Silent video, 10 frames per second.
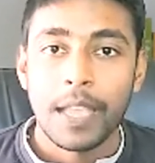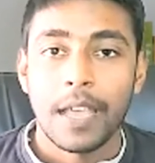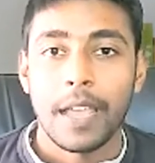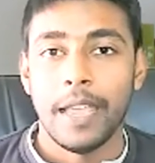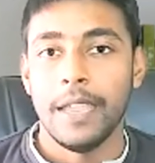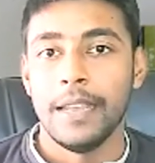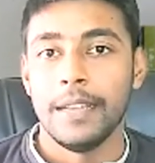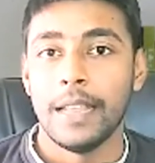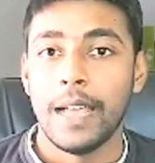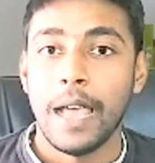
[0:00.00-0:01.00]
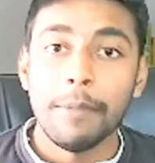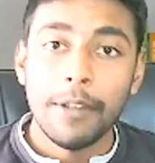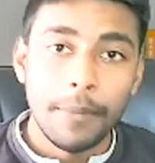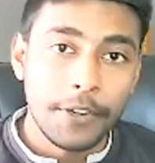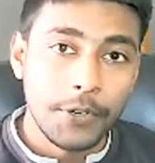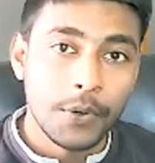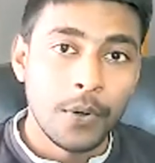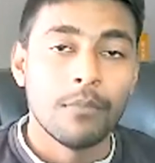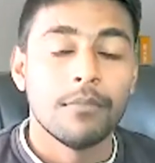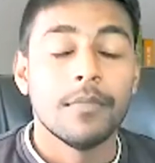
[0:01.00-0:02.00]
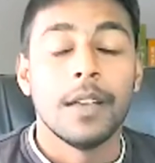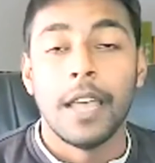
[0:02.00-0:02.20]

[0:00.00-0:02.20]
and I will meet you